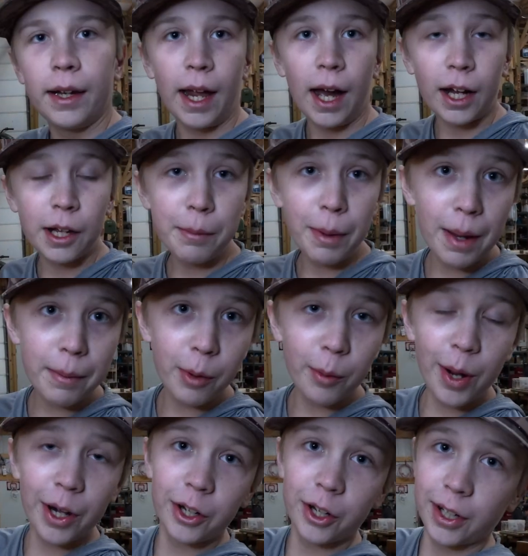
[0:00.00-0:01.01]
Now you may be
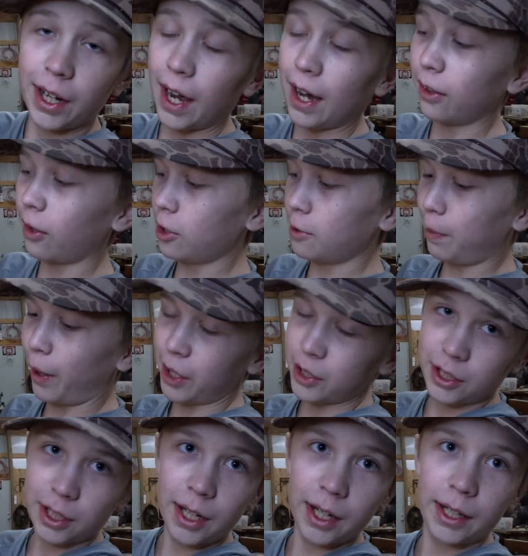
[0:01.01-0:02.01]
wondering how those
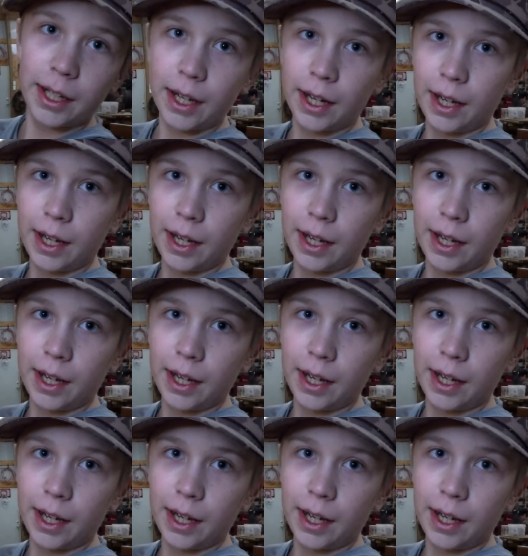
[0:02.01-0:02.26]
birds are going to get